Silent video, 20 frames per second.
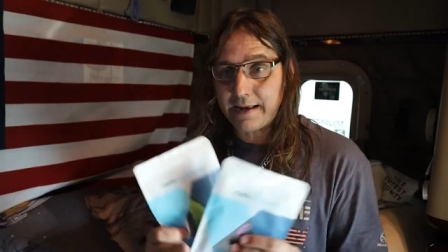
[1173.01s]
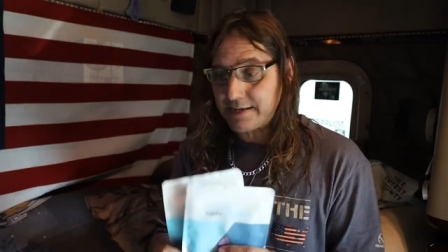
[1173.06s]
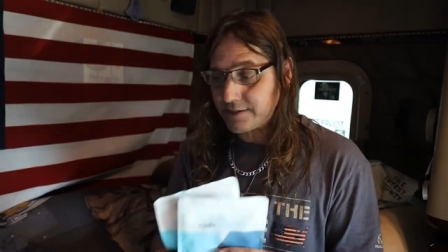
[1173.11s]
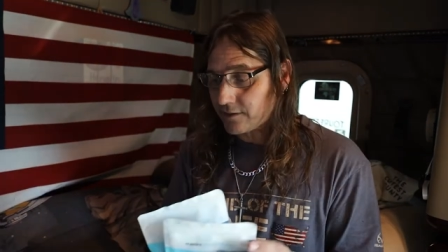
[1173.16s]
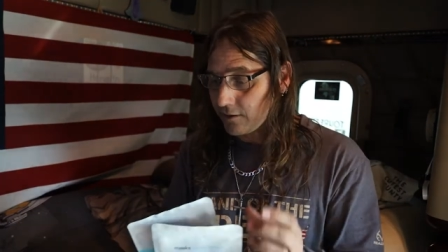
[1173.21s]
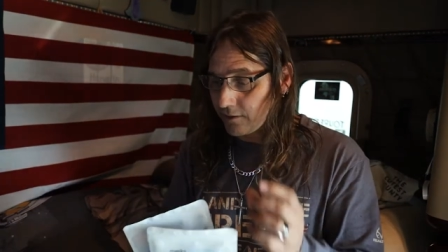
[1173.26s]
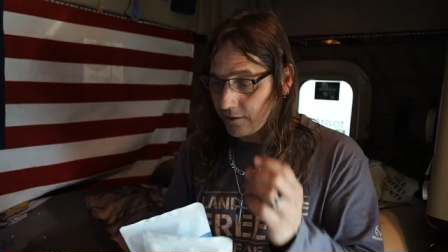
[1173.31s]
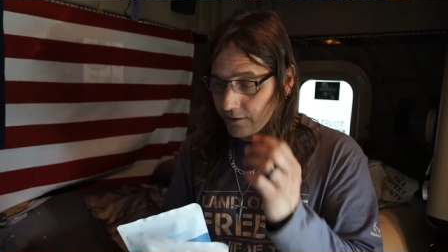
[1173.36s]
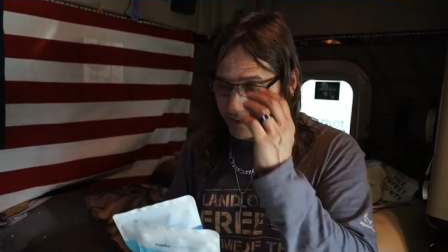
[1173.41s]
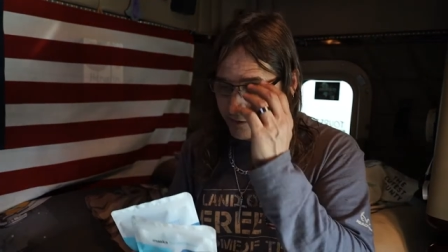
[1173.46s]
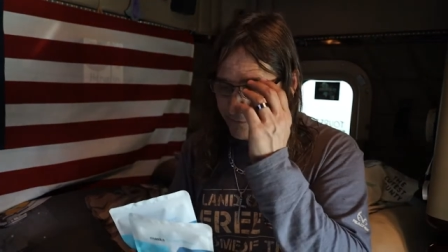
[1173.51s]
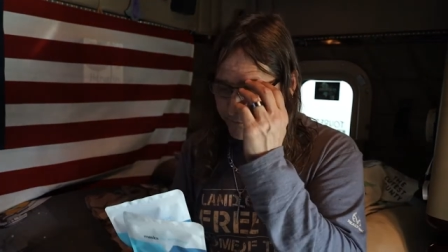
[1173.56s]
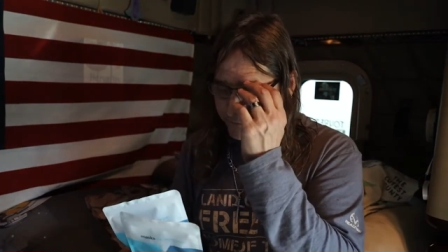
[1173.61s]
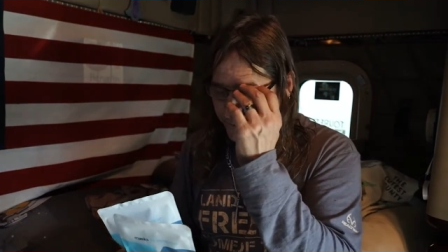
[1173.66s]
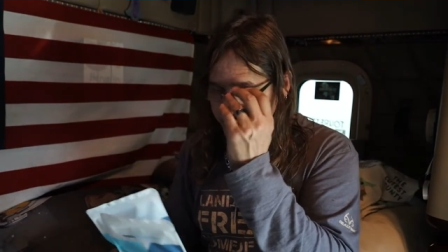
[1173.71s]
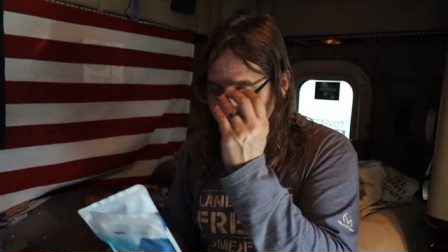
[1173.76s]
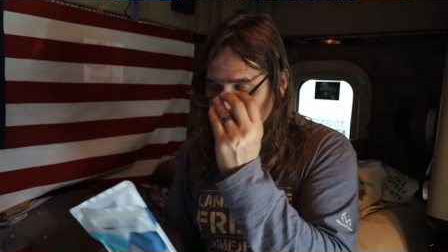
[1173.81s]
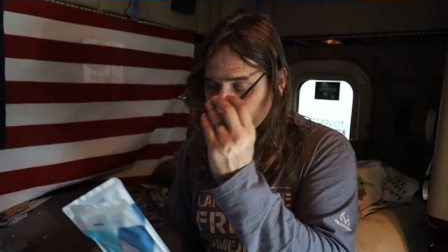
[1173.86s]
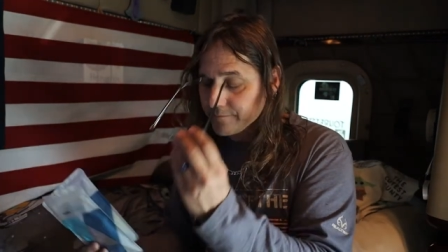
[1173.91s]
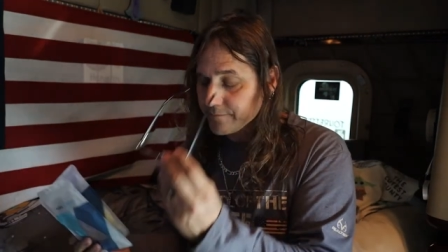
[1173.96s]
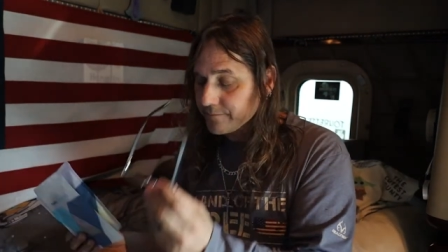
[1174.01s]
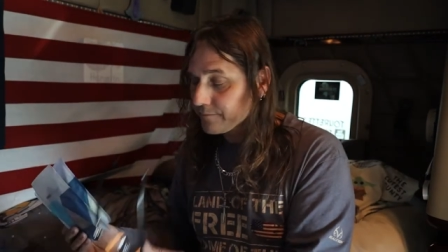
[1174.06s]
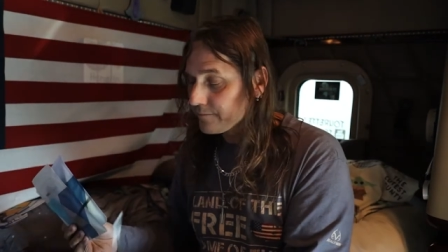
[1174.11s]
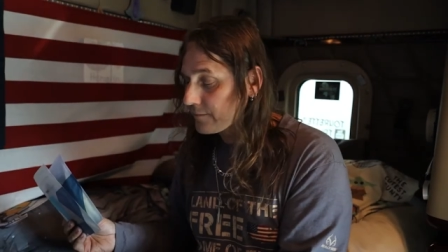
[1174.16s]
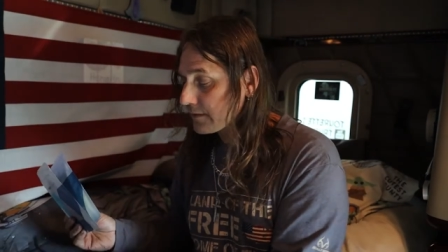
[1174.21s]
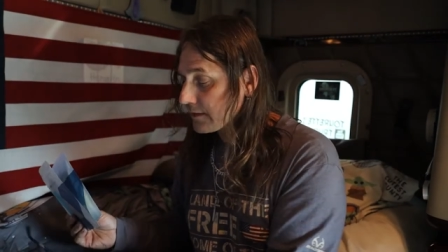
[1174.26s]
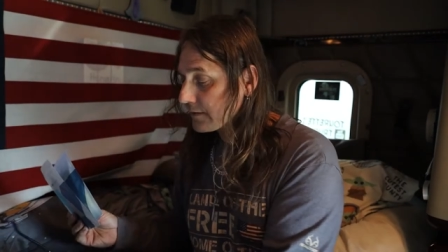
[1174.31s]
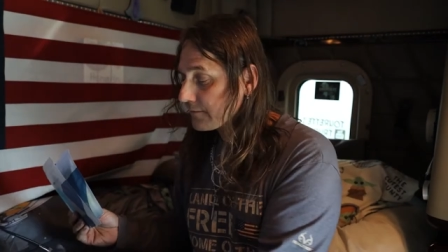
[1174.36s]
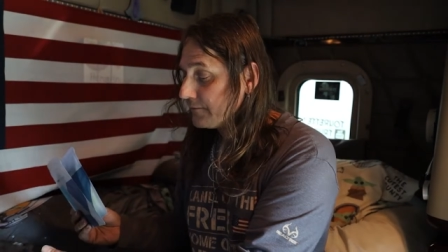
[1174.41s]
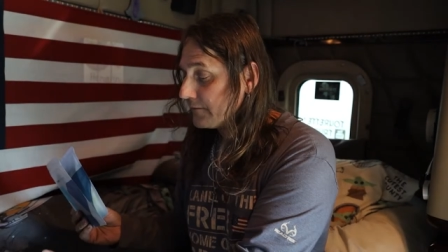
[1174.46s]
masks are good for you.
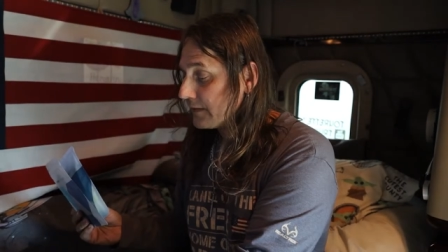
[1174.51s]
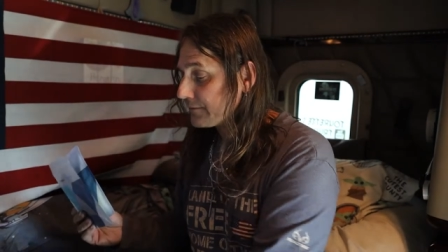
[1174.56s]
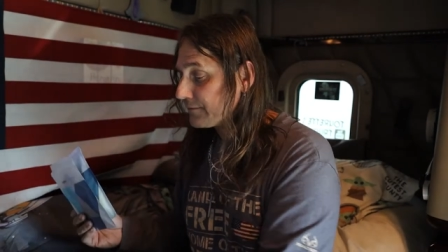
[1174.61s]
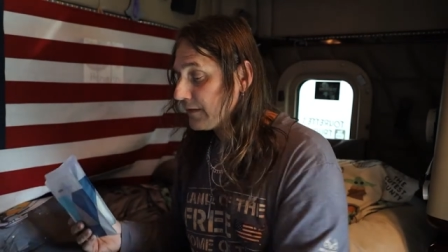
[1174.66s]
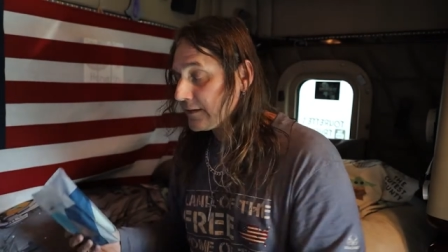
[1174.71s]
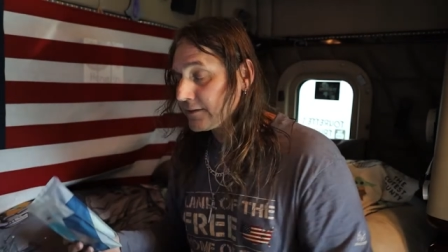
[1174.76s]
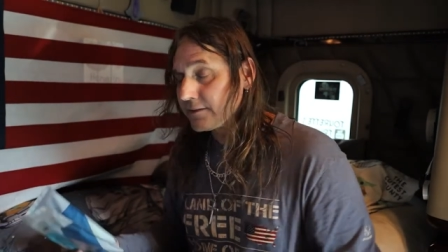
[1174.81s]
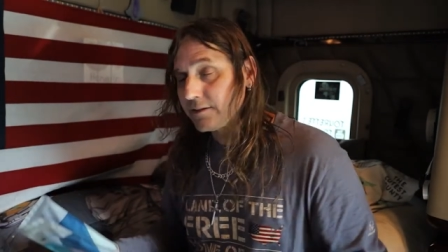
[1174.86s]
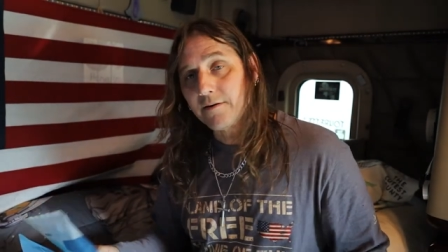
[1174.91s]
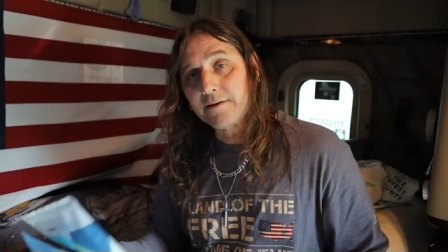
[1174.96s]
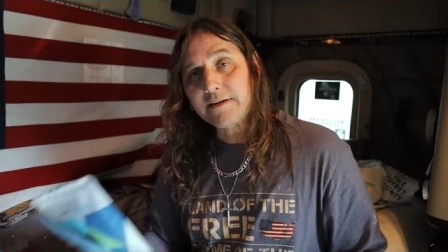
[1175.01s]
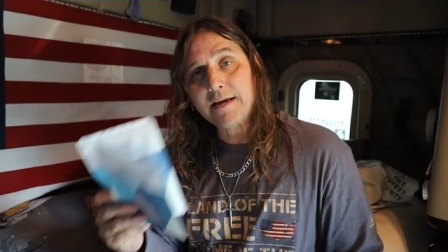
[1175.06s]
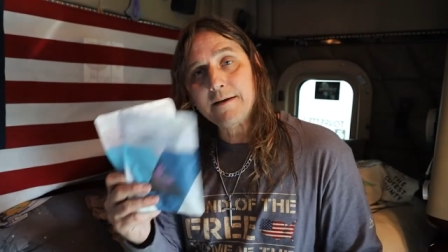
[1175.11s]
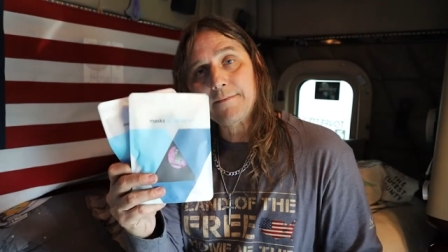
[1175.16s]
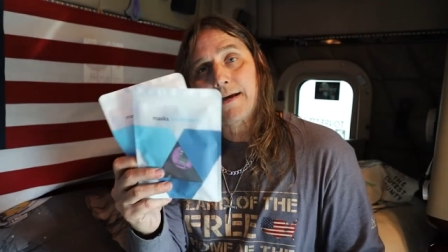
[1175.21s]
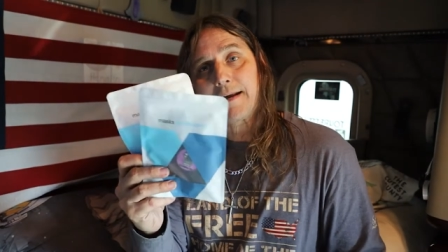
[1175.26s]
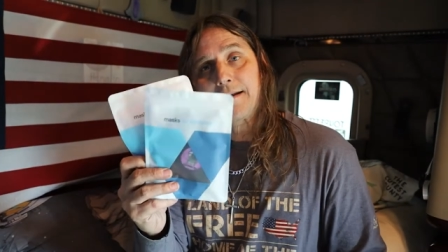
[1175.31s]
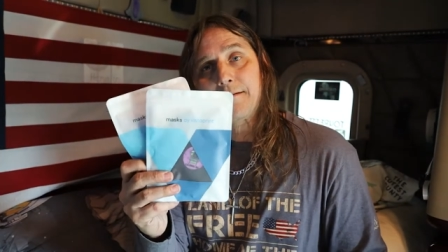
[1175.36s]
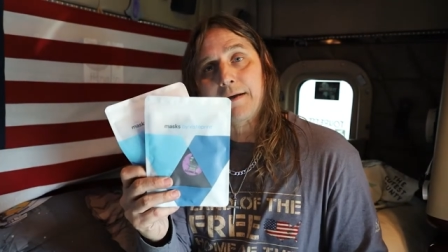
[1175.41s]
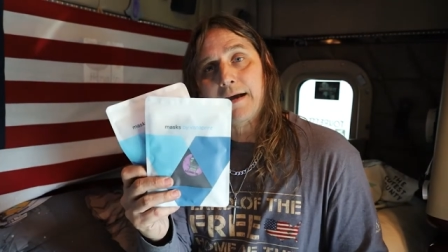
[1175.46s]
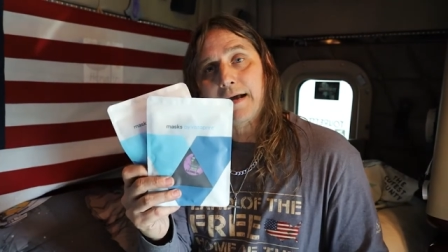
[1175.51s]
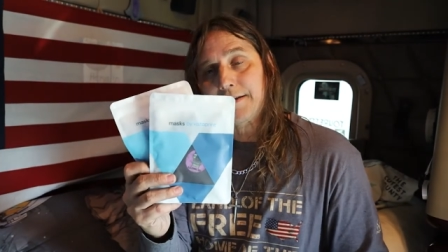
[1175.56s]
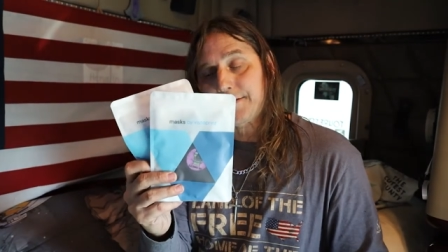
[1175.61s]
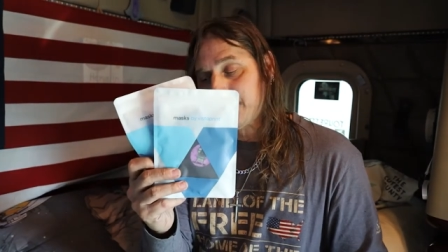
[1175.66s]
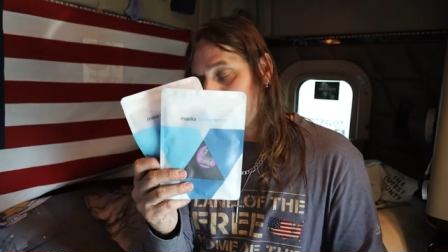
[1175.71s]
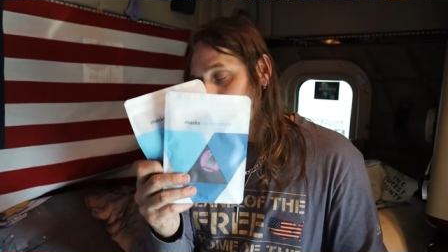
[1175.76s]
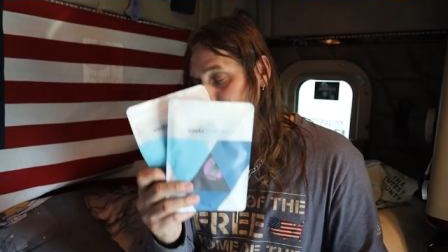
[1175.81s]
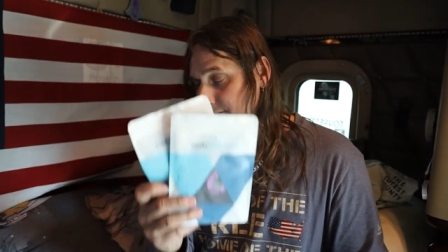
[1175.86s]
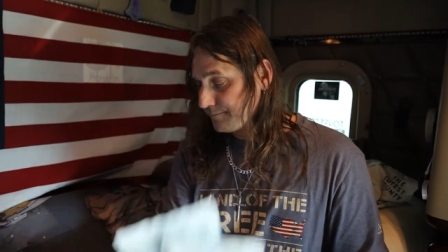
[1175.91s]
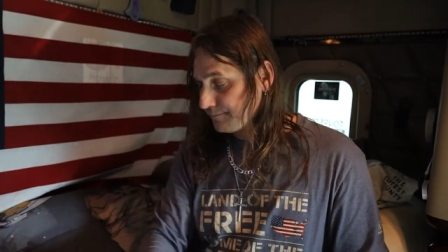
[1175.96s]
So keep that in mind,
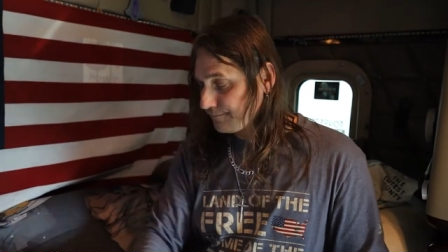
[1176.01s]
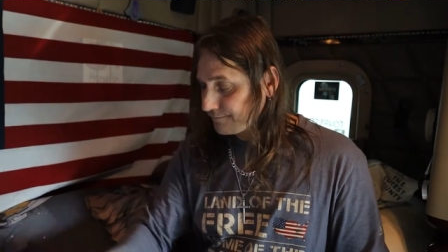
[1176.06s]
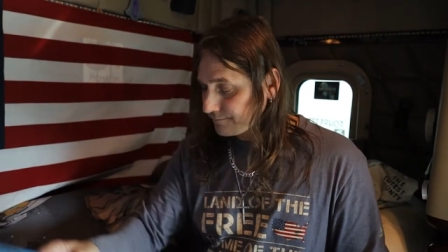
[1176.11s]
y'all.